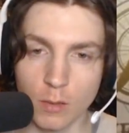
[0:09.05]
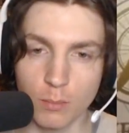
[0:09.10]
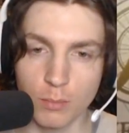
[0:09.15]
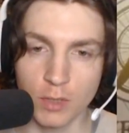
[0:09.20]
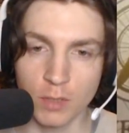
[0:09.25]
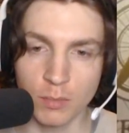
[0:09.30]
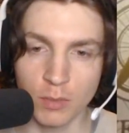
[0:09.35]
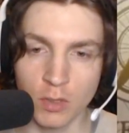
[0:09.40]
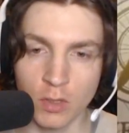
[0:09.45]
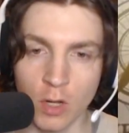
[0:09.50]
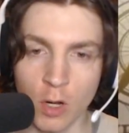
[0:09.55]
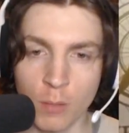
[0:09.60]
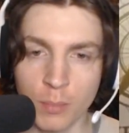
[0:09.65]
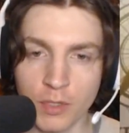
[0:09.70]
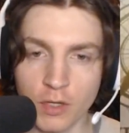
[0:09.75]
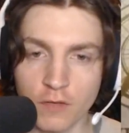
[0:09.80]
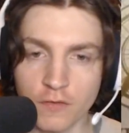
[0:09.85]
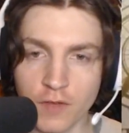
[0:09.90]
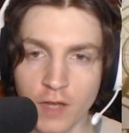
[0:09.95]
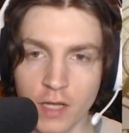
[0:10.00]
purple
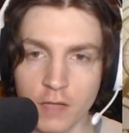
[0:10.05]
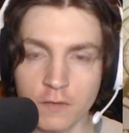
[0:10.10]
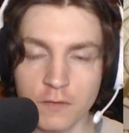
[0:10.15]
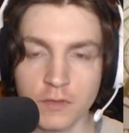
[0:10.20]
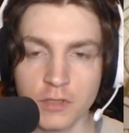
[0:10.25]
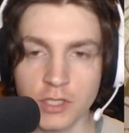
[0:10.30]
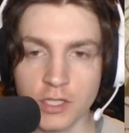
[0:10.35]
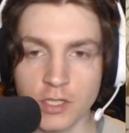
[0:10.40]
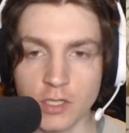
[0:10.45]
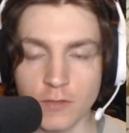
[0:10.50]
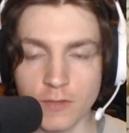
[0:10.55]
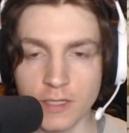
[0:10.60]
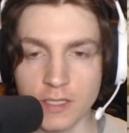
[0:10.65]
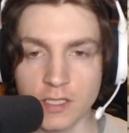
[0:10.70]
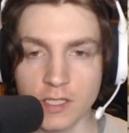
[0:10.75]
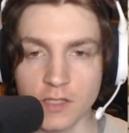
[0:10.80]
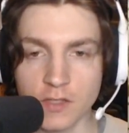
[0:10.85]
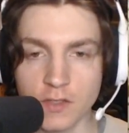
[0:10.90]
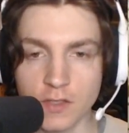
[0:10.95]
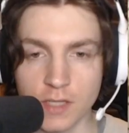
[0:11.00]
OP05, just released
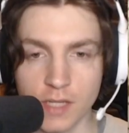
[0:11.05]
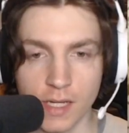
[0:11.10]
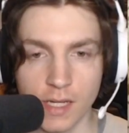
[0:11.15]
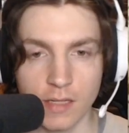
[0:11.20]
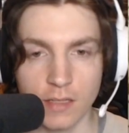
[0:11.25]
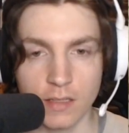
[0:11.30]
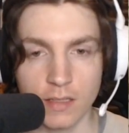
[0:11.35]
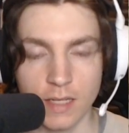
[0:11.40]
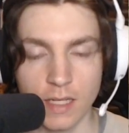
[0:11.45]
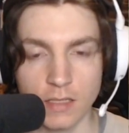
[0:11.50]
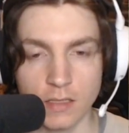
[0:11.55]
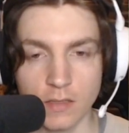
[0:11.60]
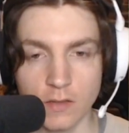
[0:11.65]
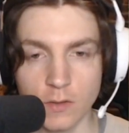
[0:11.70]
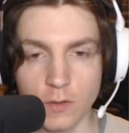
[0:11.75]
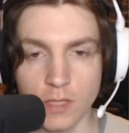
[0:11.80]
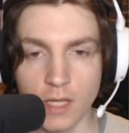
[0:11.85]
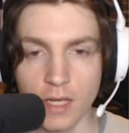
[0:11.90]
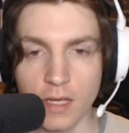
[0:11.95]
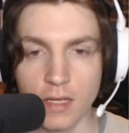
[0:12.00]
yesterday, as in
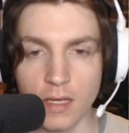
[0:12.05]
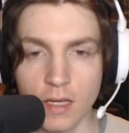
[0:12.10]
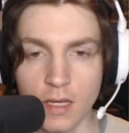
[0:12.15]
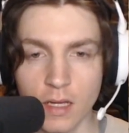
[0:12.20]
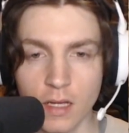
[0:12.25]
today.